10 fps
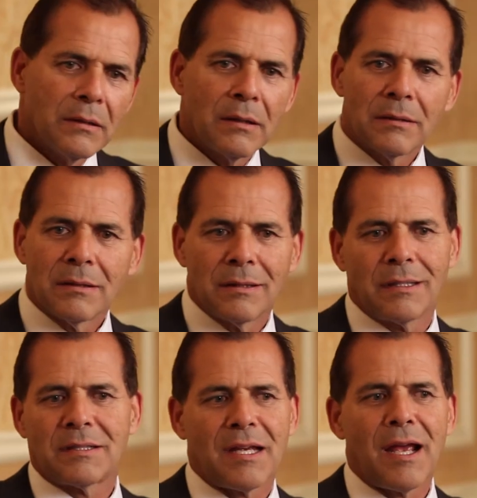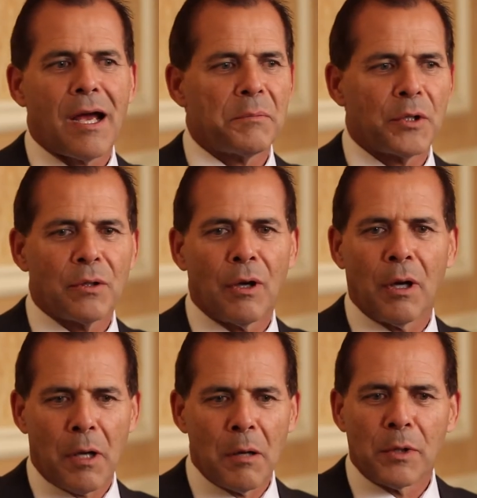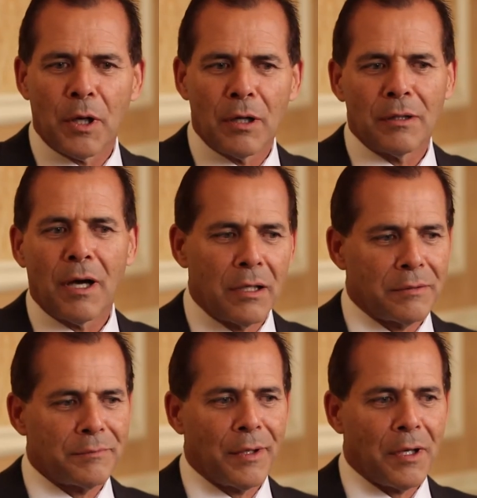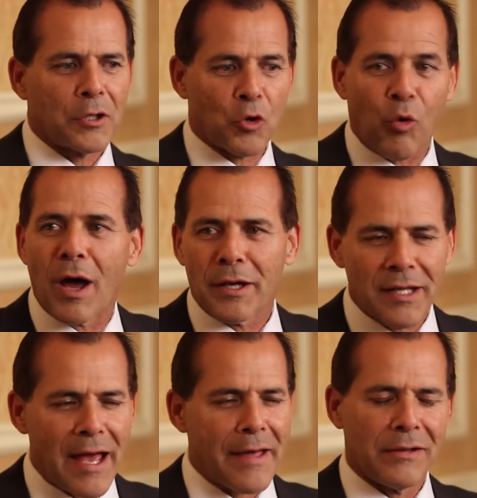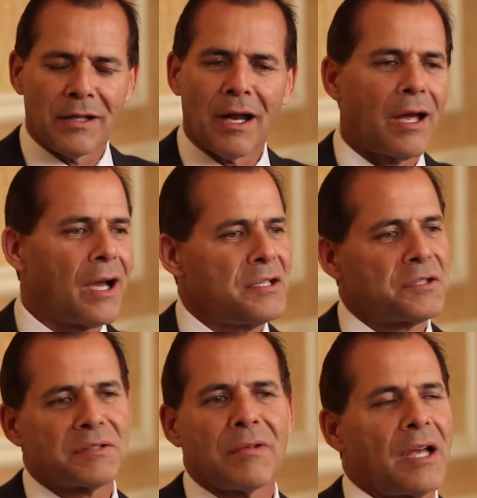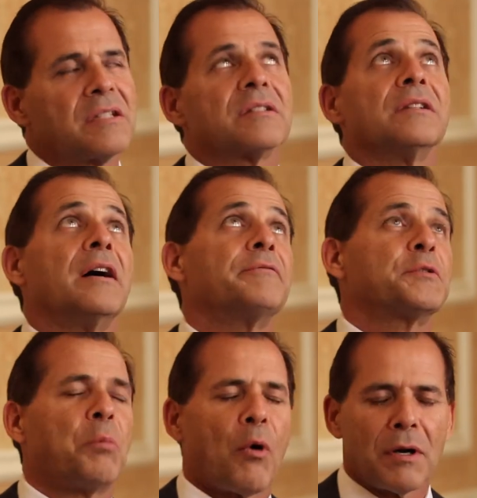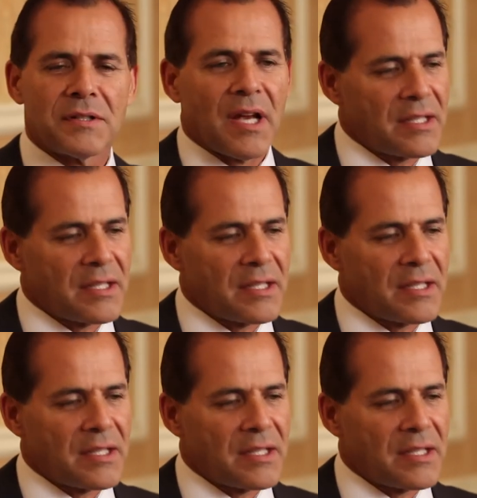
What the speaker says: Let's say I'm a chronic athlete. I just love sports.